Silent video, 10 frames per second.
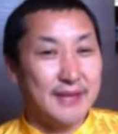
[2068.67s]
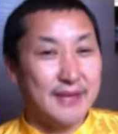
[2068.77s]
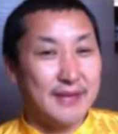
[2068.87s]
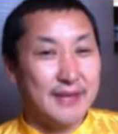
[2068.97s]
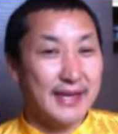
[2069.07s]

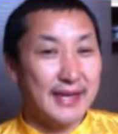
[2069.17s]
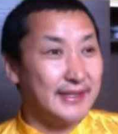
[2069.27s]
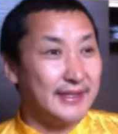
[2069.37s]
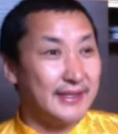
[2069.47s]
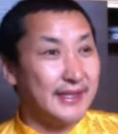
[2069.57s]
My
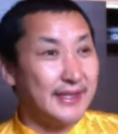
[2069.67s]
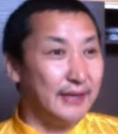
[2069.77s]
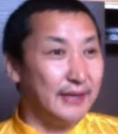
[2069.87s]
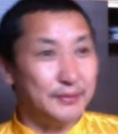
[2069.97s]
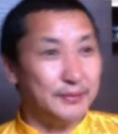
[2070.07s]
mind is
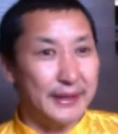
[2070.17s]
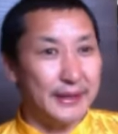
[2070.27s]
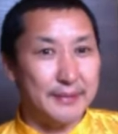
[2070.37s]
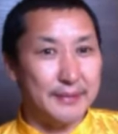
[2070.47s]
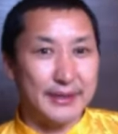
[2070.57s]
never
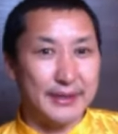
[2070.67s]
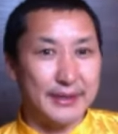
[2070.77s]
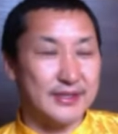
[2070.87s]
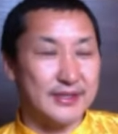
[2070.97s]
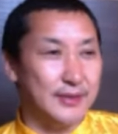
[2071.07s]
be the
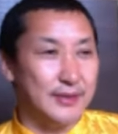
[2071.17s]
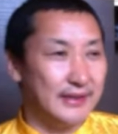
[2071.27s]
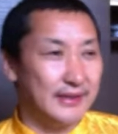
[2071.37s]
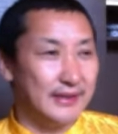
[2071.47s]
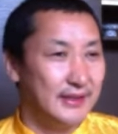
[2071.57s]
present
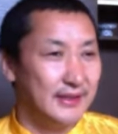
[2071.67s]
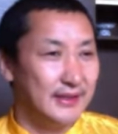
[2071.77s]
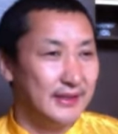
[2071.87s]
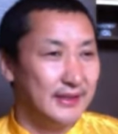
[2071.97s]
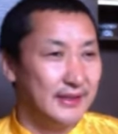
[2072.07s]
moment.
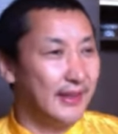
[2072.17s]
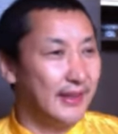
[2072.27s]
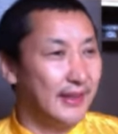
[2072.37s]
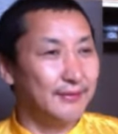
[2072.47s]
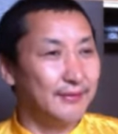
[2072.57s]
I
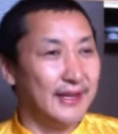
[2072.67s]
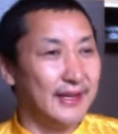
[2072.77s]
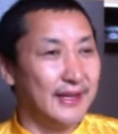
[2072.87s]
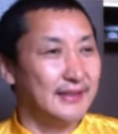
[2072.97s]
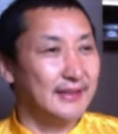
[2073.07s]
never
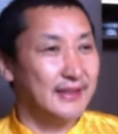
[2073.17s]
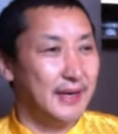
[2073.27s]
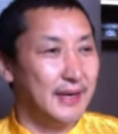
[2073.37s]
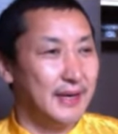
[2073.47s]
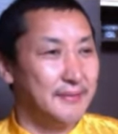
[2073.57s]

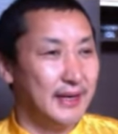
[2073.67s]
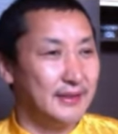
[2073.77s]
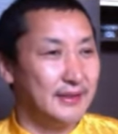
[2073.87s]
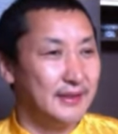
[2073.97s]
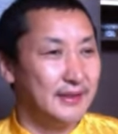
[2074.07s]
recognize my
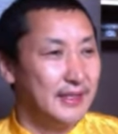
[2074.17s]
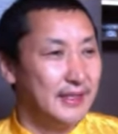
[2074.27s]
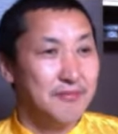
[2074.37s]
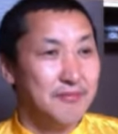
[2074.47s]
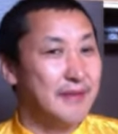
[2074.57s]
mind.
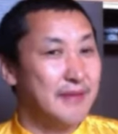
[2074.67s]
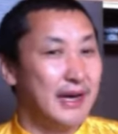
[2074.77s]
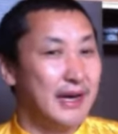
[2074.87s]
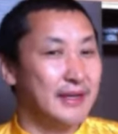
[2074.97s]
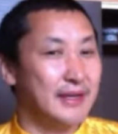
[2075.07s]
My
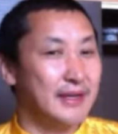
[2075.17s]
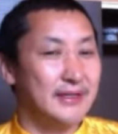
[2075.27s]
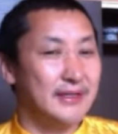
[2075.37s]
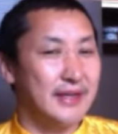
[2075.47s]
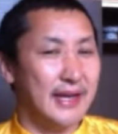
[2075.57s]
mind
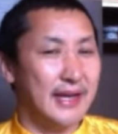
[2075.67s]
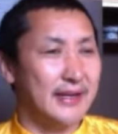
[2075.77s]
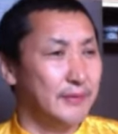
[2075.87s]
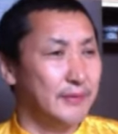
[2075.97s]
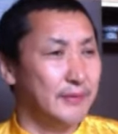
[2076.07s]
is
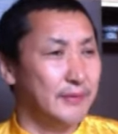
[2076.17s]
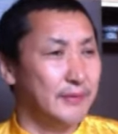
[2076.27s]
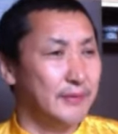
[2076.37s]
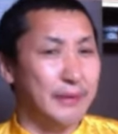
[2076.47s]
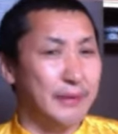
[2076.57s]
like kind
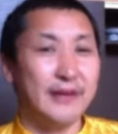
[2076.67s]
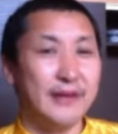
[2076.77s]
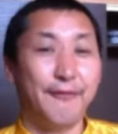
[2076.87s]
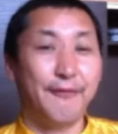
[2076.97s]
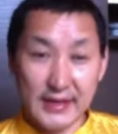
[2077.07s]
of big
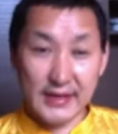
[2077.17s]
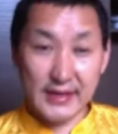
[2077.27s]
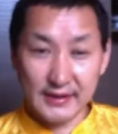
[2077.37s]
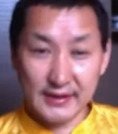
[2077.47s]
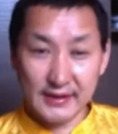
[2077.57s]

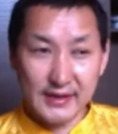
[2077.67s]
foggy